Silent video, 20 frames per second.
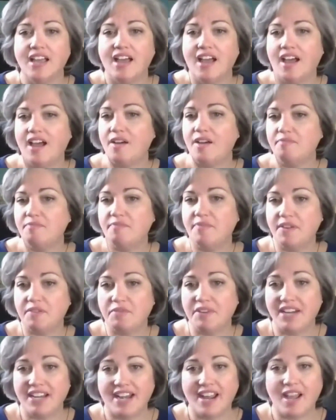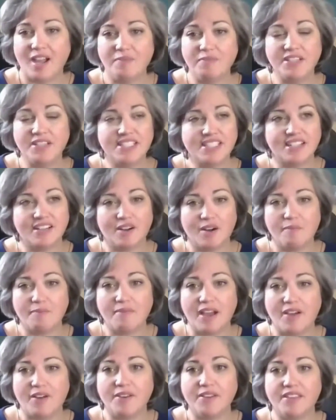But when it happens in our
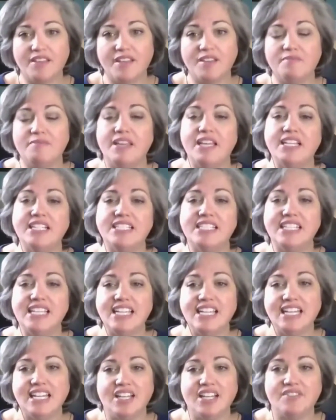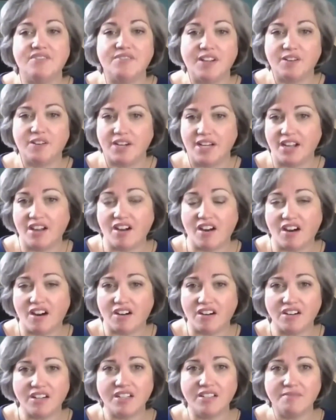mouth, it makes eating very
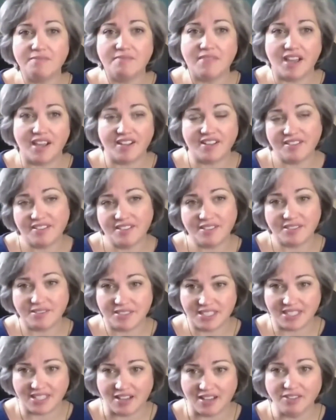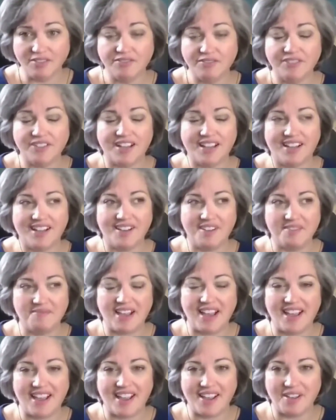hard. Myself,
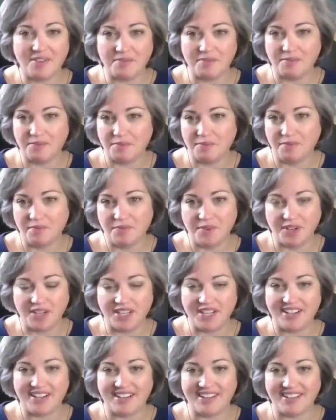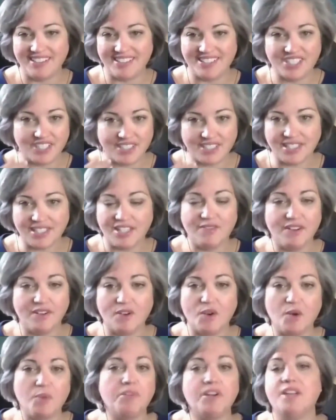I would just
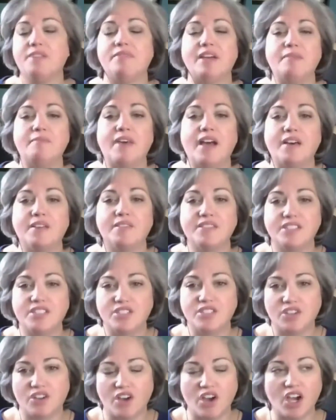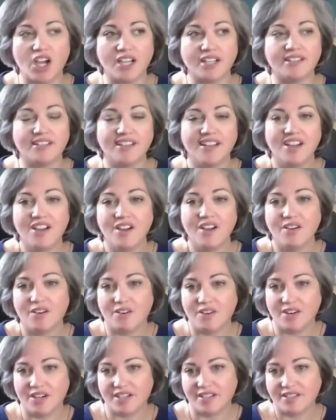even opening my mouth to talk
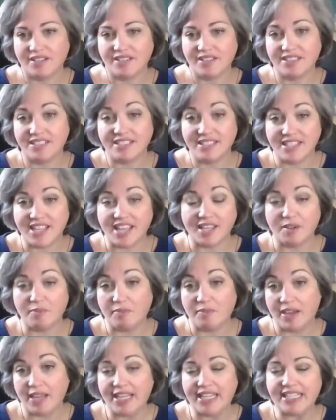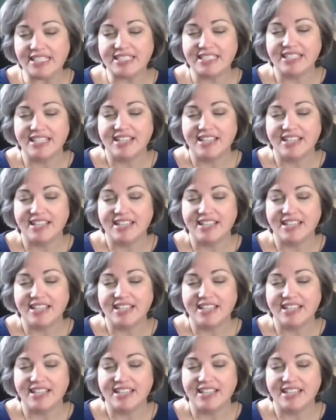or to take a bite